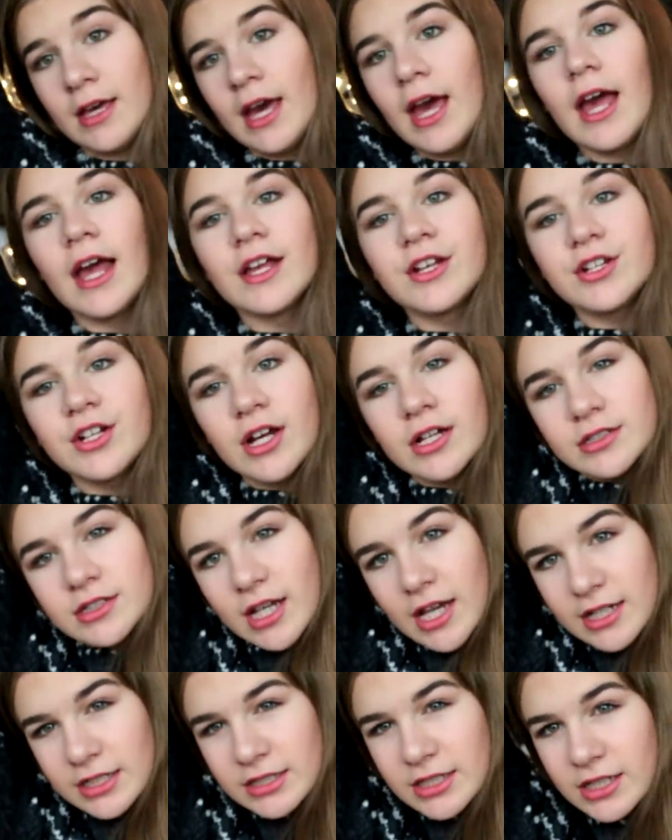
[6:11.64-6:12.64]
it just
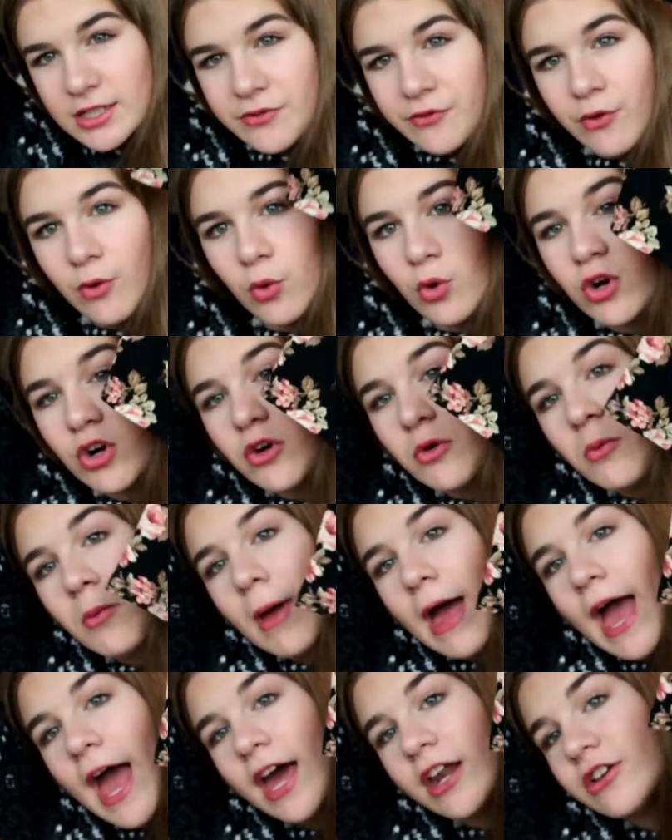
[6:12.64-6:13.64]
has this floral
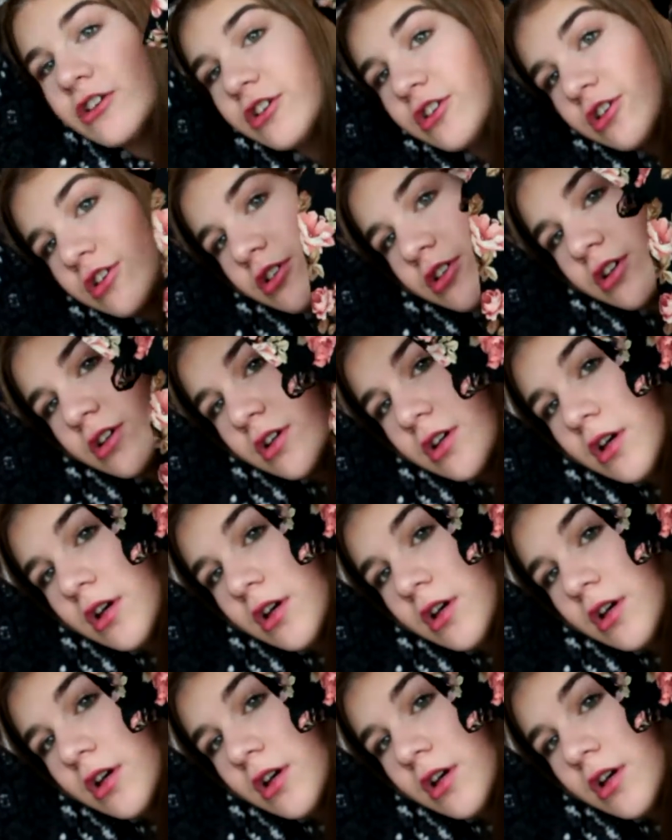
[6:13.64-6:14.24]
pattern.